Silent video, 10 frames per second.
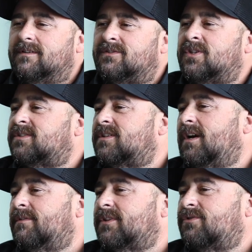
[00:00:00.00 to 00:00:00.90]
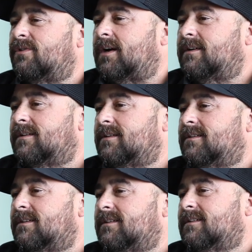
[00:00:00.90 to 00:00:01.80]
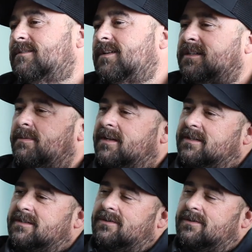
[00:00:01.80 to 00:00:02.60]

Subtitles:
just to cover the truck expenses.